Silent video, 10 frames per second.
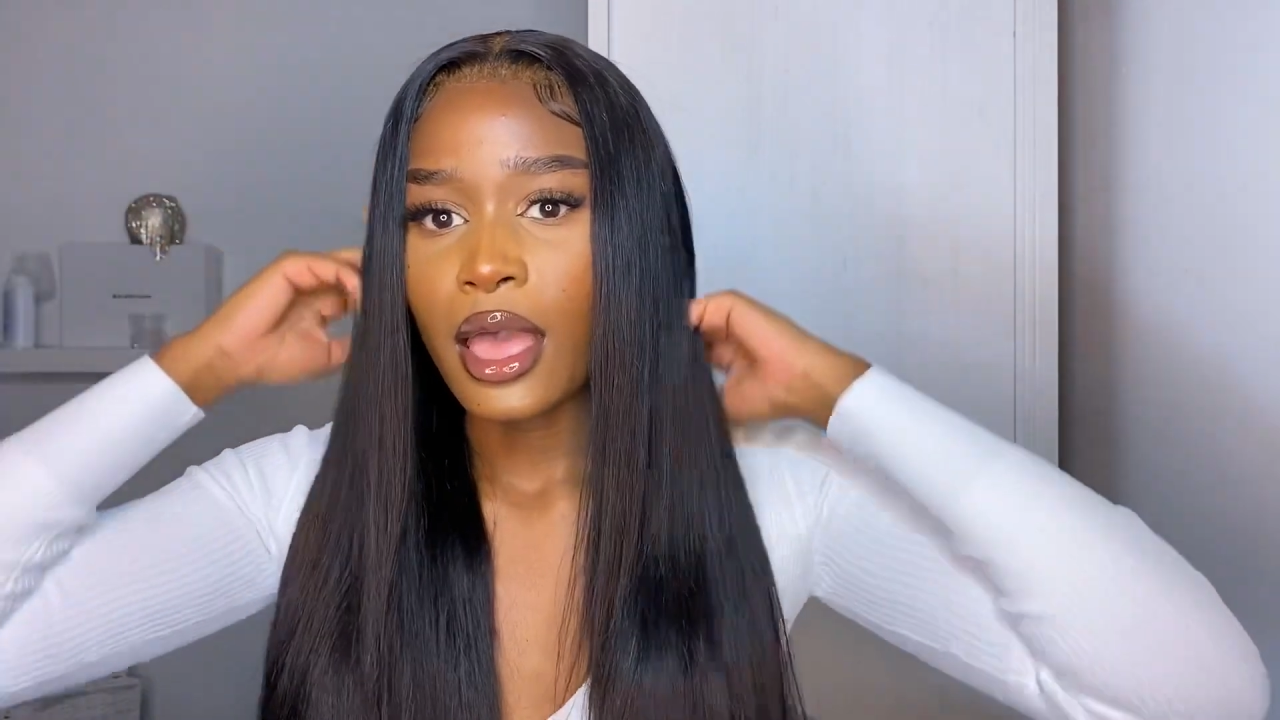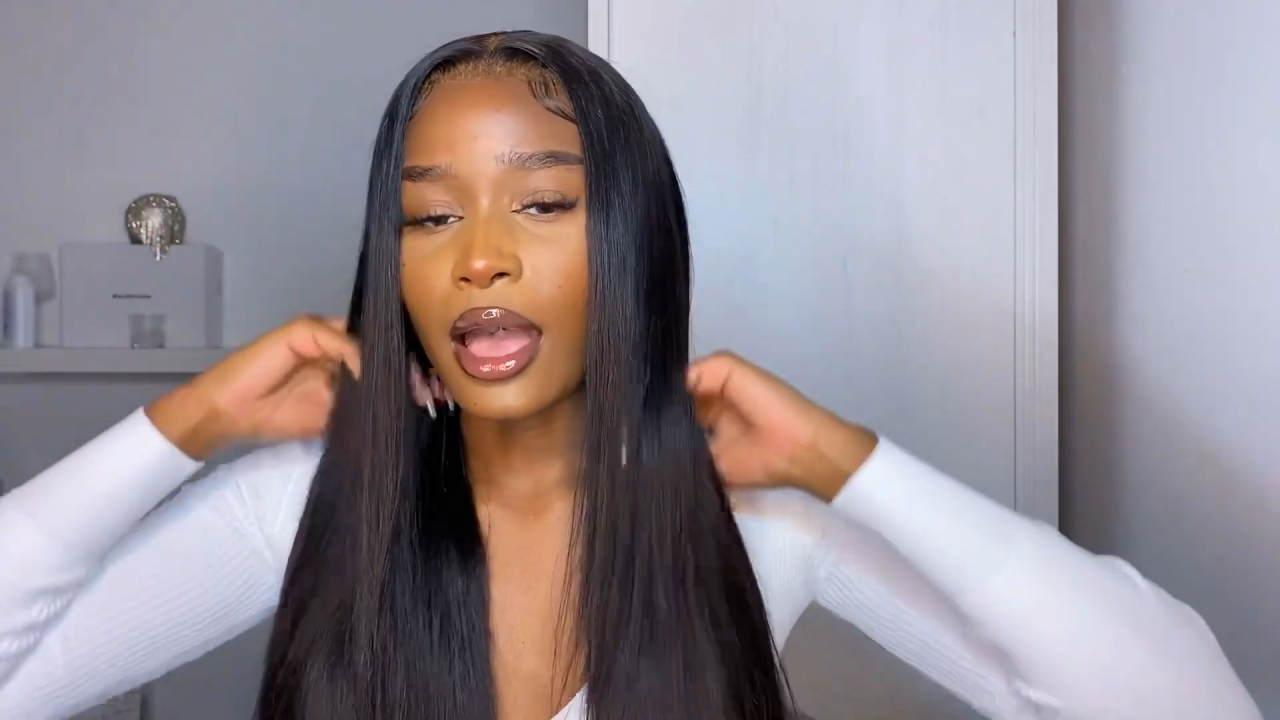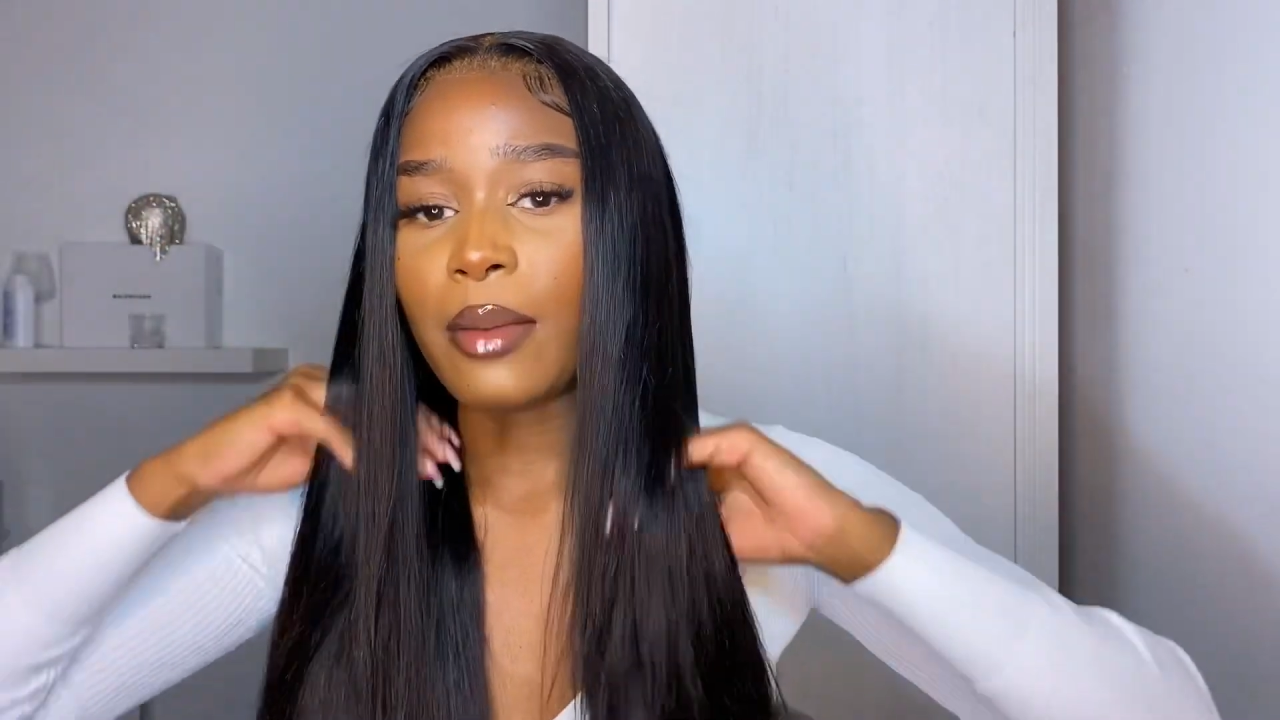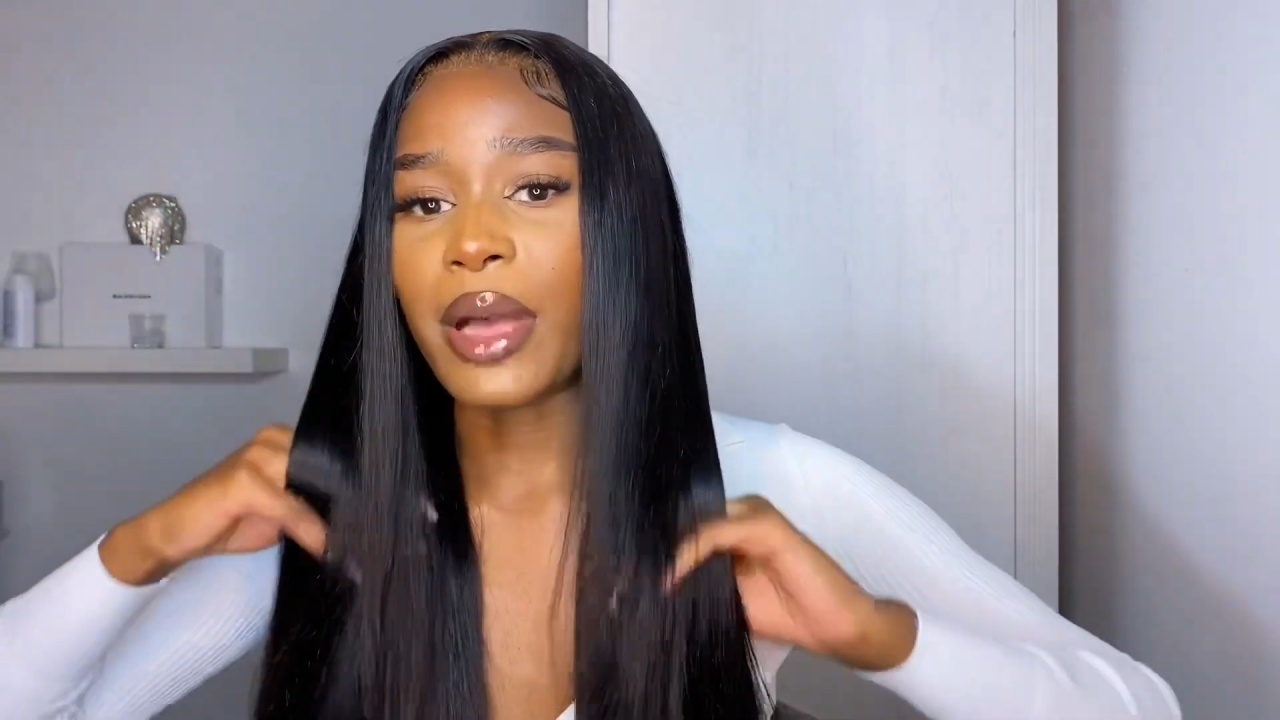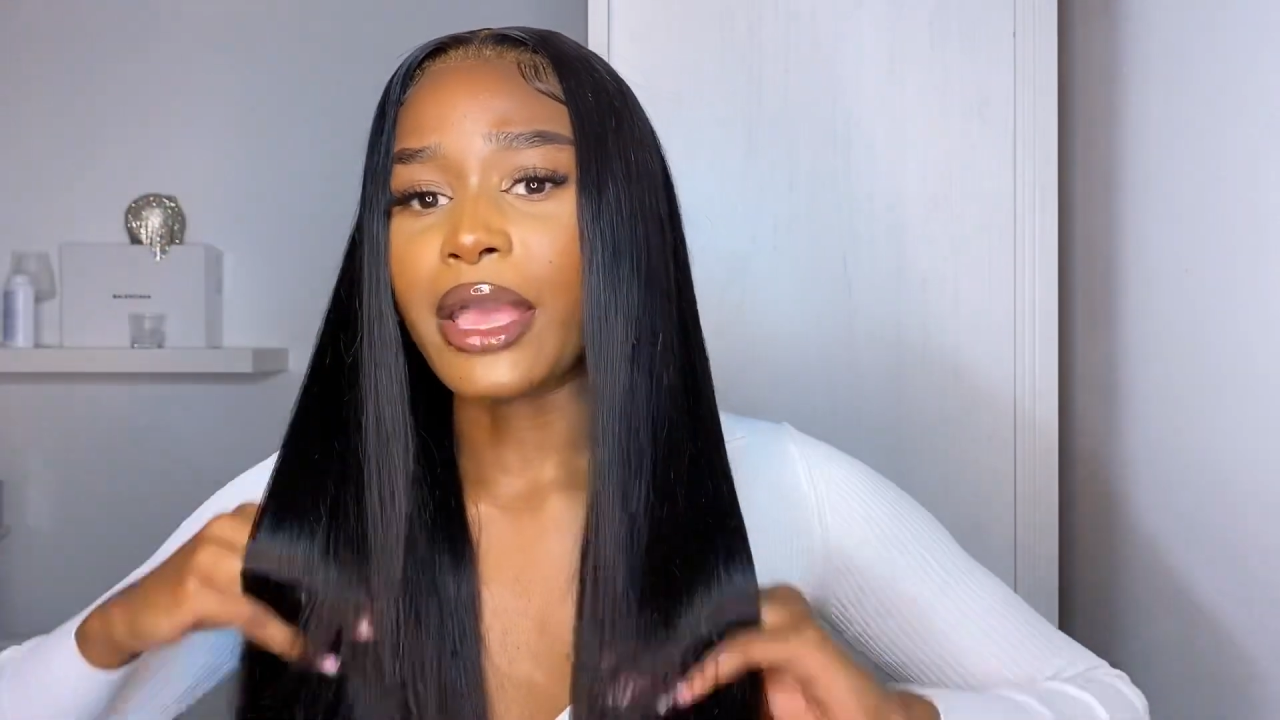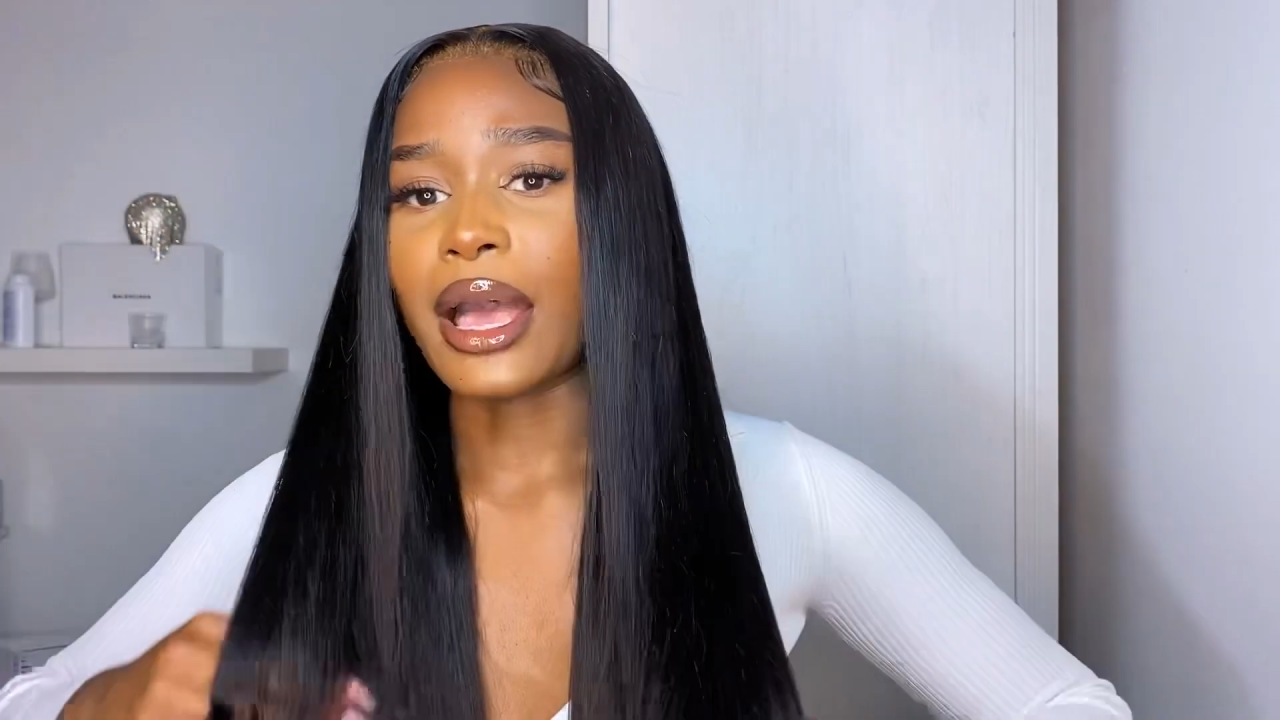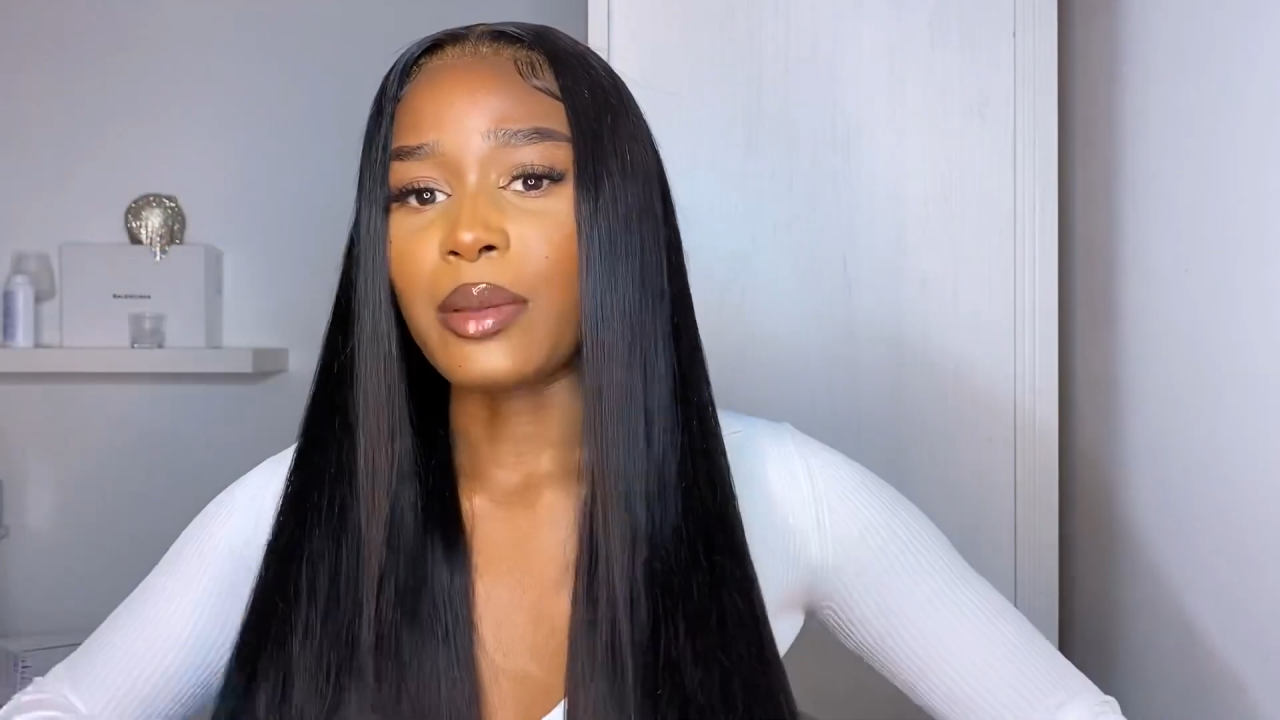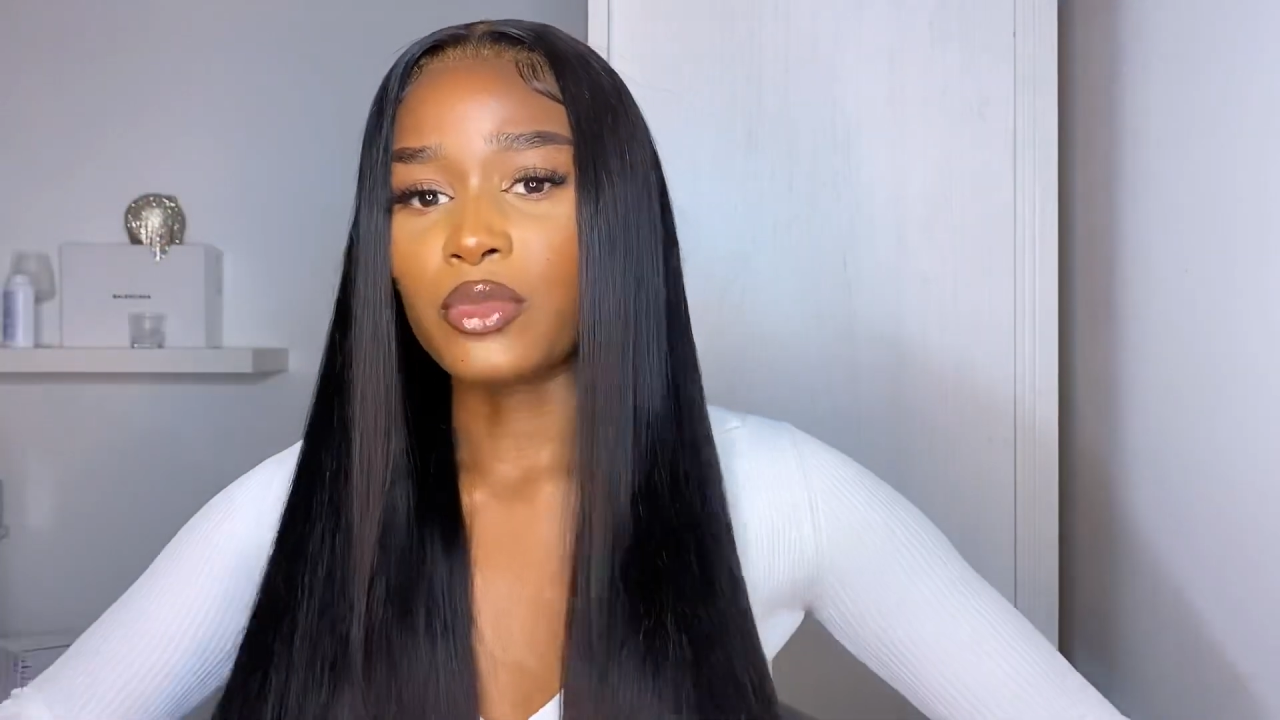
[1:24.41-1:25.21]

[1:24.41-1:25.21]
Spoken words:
I am